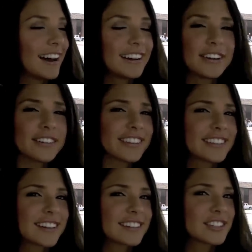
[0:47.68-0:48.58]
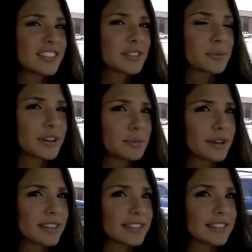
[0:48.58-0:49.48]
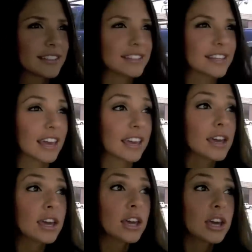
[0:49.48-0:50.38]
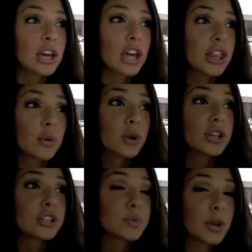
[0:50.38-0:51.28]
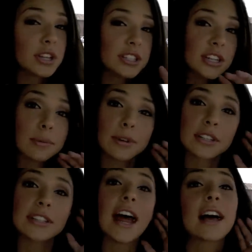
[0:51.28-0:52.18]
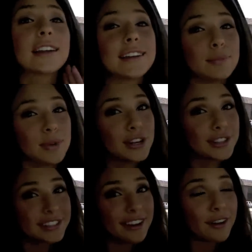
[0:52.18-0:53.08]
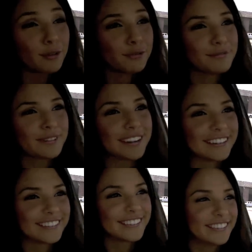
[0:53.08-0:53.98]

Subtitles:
I know these auditions are weird because it's like they really just want to see your personality and be yourself, but